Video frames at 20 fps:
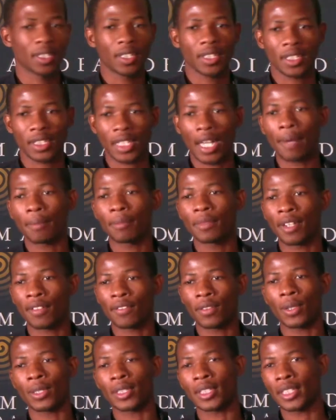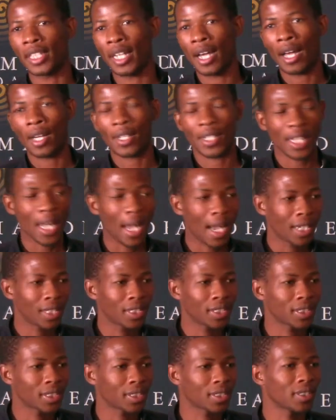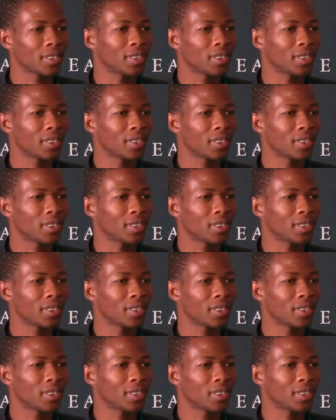Some, they've got their sons